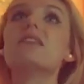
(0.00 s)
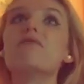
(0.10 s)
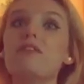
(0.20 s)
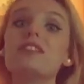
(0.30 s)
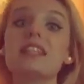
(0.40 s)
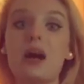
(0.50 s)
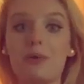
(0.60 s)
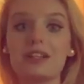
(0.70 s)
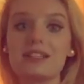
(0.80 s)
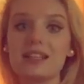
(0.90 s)
15
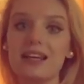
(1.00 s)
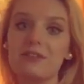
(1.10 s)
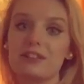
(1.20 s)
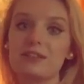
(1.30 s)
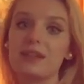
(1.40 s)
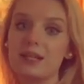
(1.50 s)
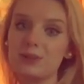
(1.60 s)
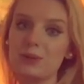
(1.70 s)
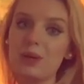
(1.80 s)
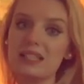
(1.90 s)
hours, and if it's a flight
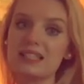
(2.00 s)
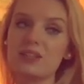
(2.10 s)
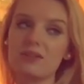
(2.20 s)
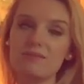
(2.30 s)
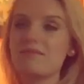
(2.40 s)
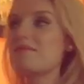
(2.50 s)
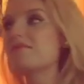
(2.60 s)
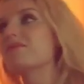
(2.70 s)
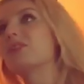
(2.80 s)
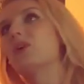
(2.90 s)
to US,
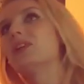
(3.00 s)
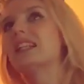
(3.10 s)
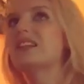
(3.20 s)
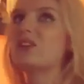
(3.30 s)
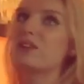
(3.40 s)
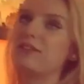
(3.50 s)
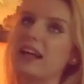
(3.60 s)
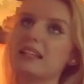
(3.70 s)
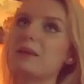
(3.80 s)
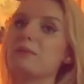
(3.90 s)
or another long
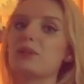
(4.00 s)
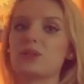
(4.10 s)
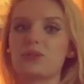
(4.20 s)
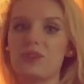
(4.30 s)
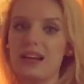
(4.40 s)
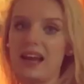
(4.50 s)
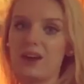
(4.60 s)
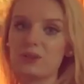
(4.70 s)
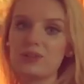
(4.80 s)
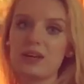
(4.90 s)
flight maybe to Australia
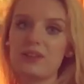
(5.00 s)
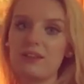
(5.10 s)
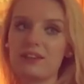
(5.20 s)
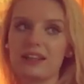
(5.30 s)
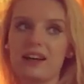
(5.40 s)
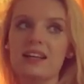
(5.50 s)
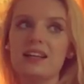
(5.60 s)
or to South Africa.